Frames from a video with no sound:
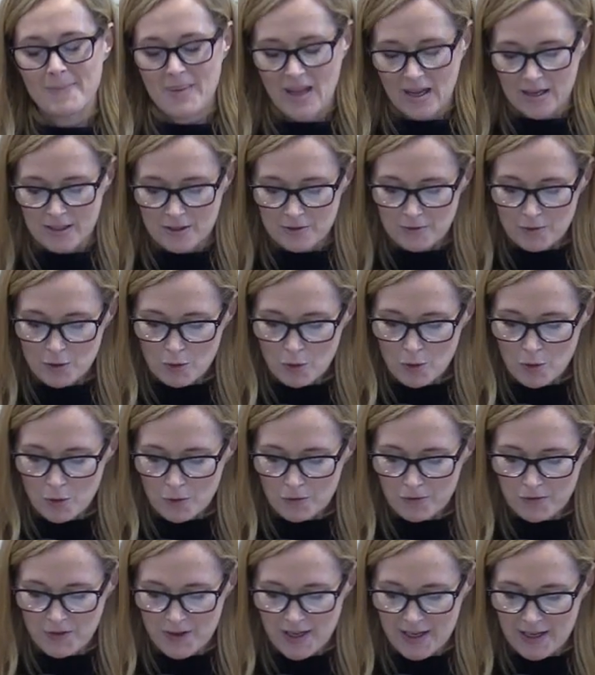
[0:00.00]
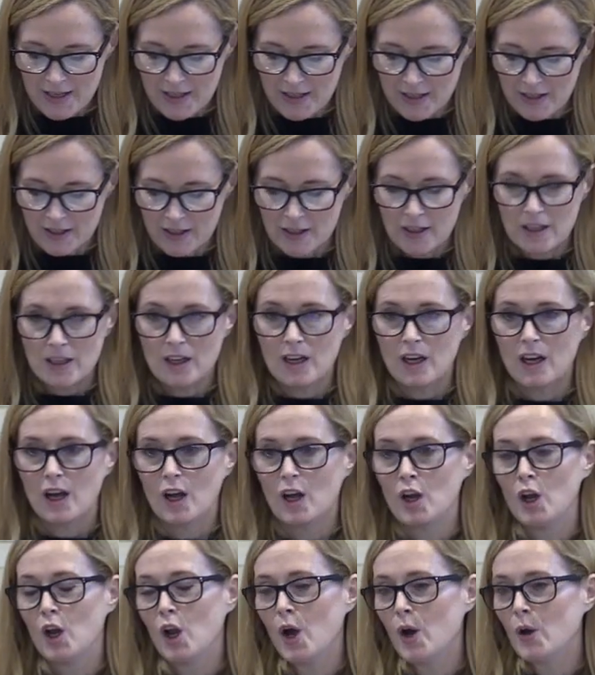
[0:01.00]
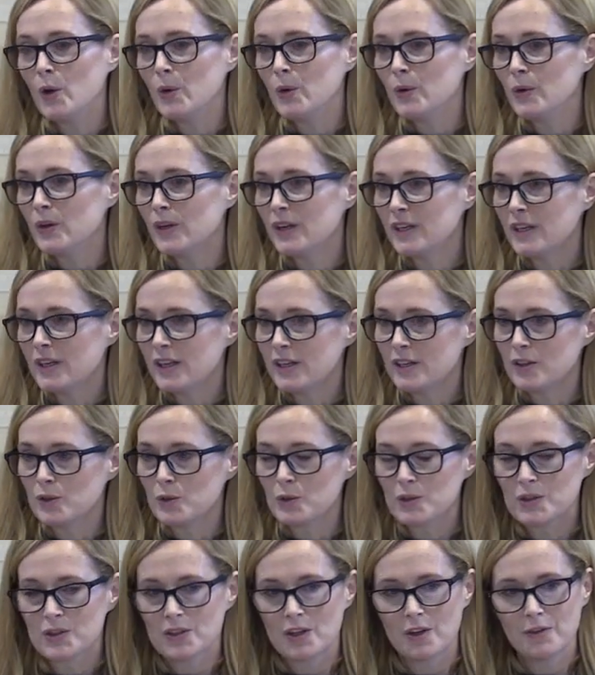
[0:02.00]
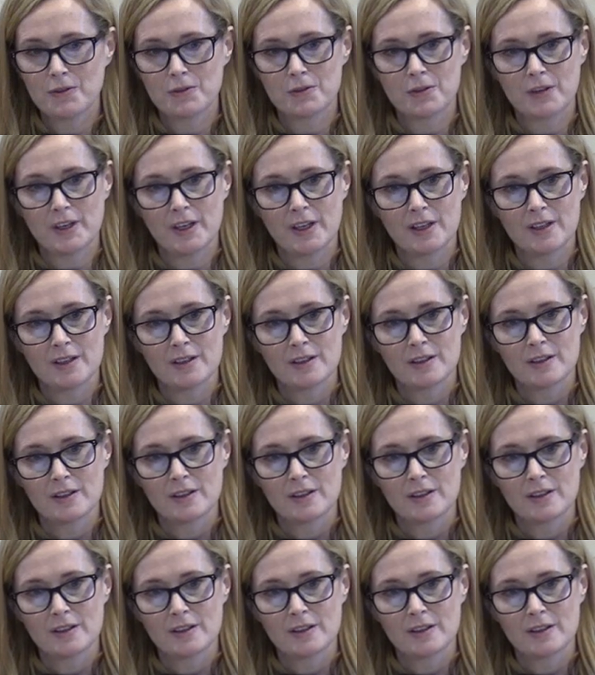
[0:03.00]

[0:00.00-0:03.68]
And if you're feeling alone in your suffering,